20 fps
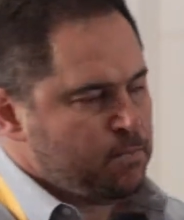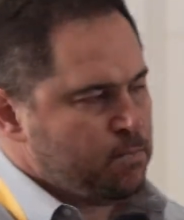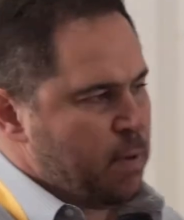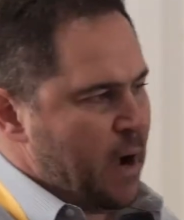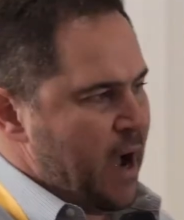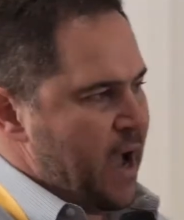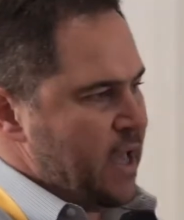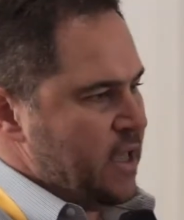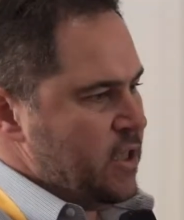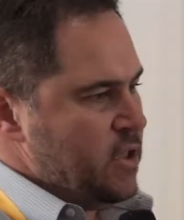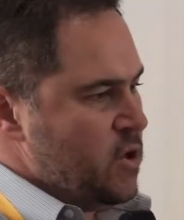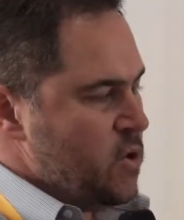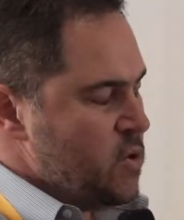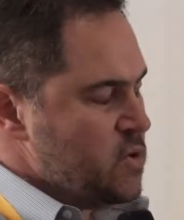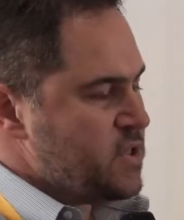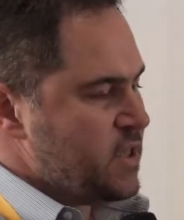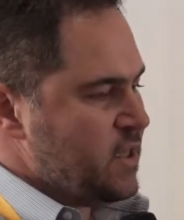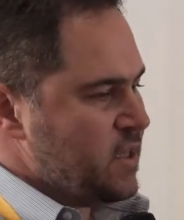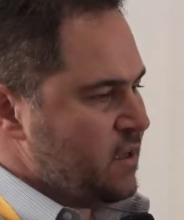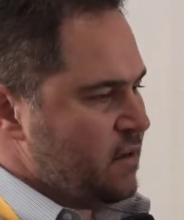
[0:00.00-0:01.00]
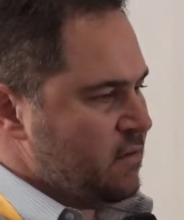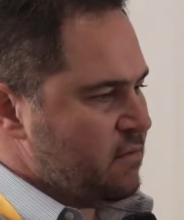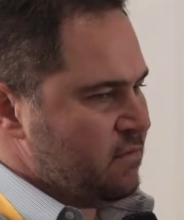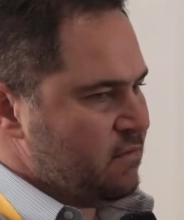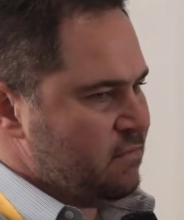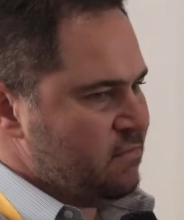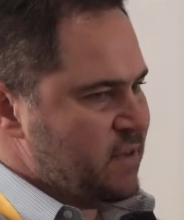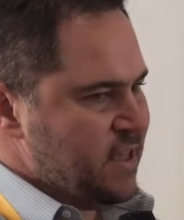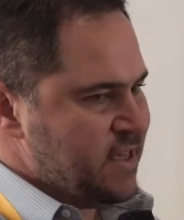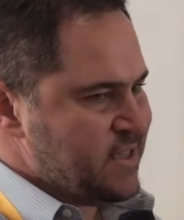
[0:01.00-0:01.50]
by
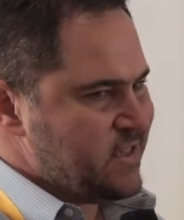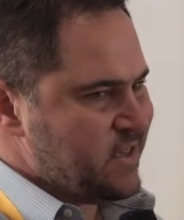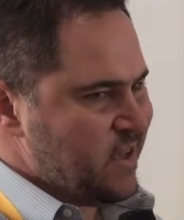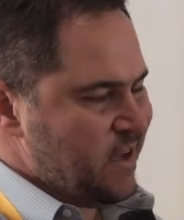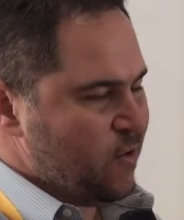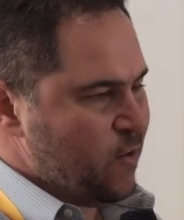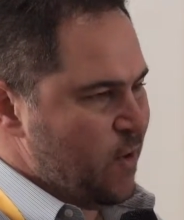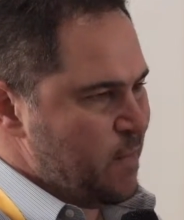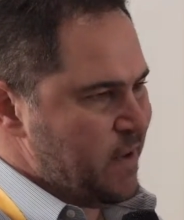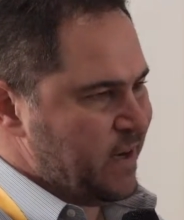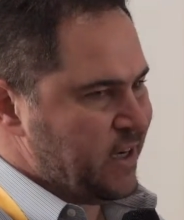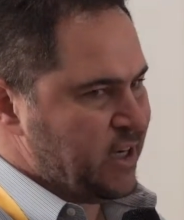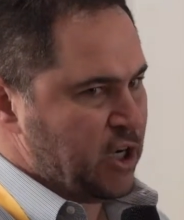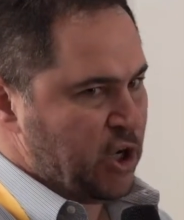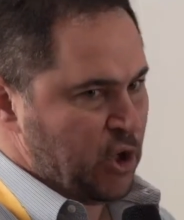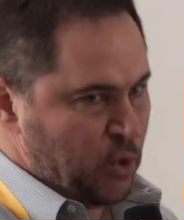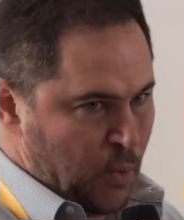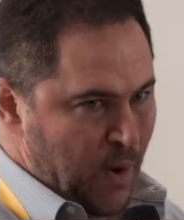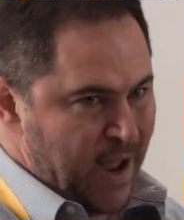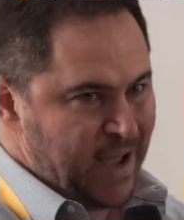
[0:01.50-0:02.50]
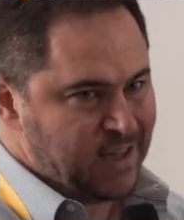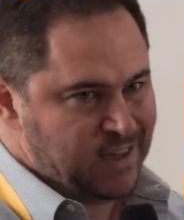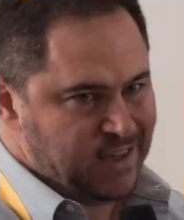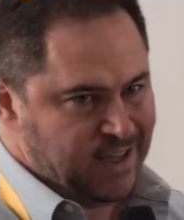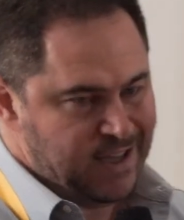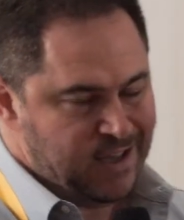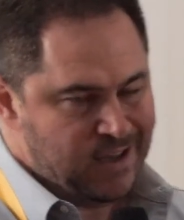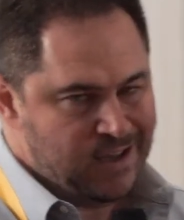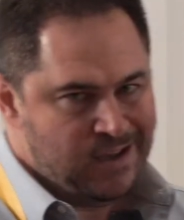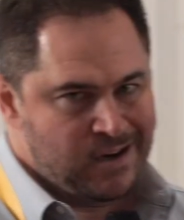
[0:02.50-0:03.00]
using this agreement
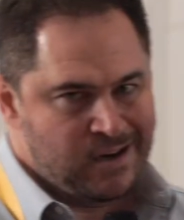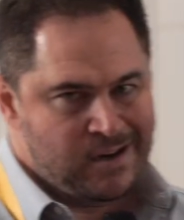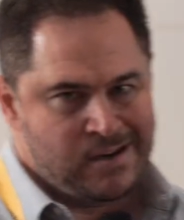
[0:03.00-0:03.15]
correctly,